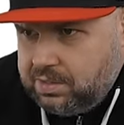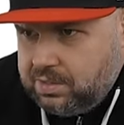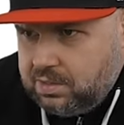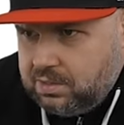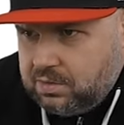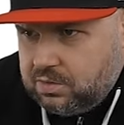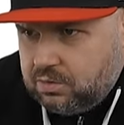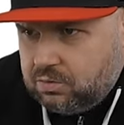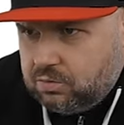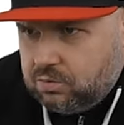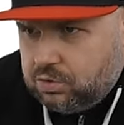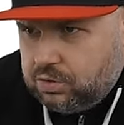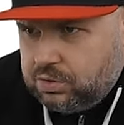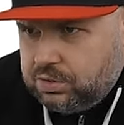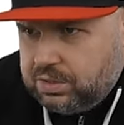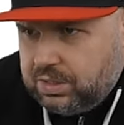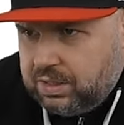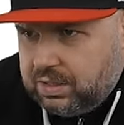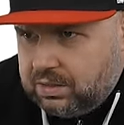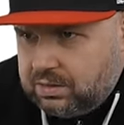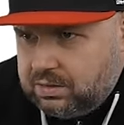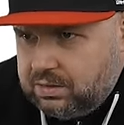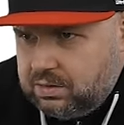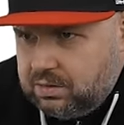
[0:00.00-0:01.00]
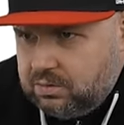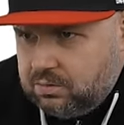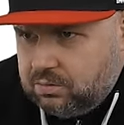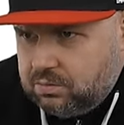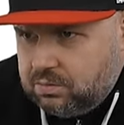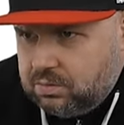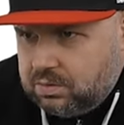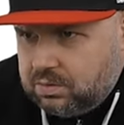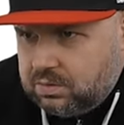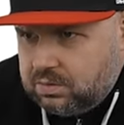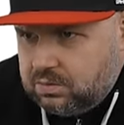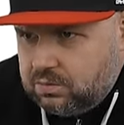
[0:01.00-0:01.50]
Listen, where is it?
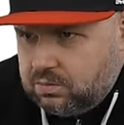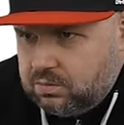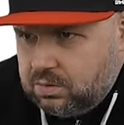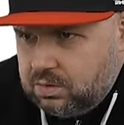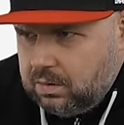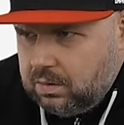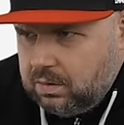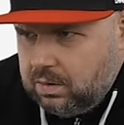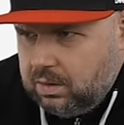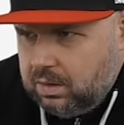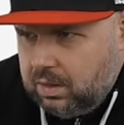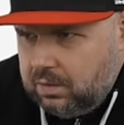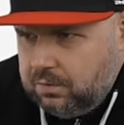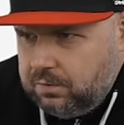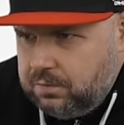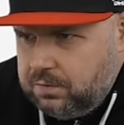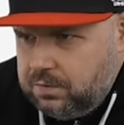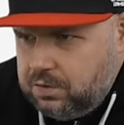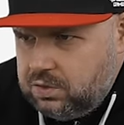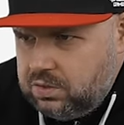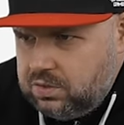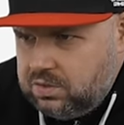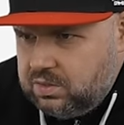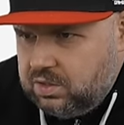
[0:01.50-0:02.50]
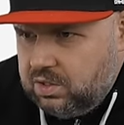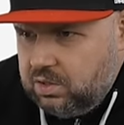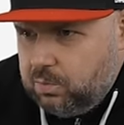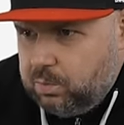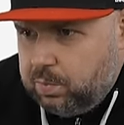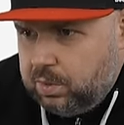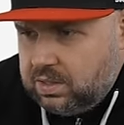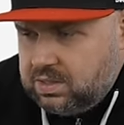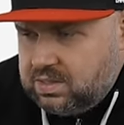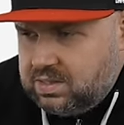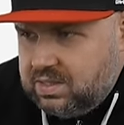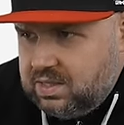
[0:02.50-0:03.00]
The graphics processor
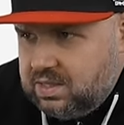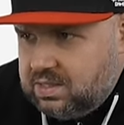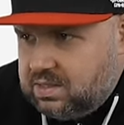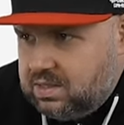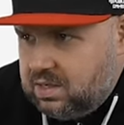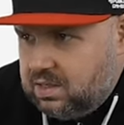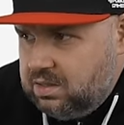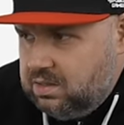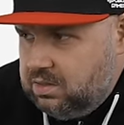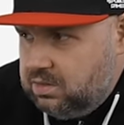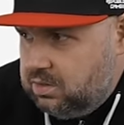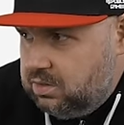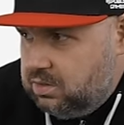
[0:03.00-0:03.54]
is interesting.